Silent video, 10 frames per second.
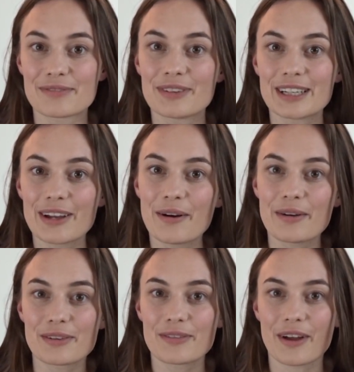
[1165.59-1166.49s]
video
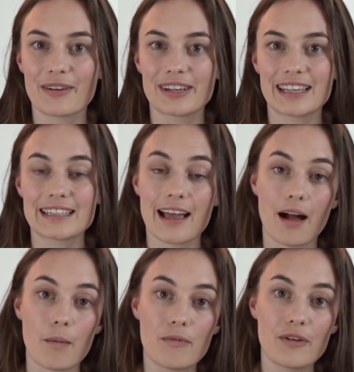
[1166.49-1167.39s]
if you found it
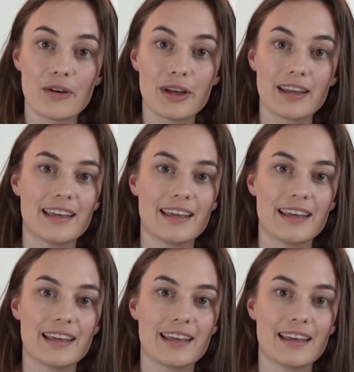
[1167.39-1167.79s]
helpful.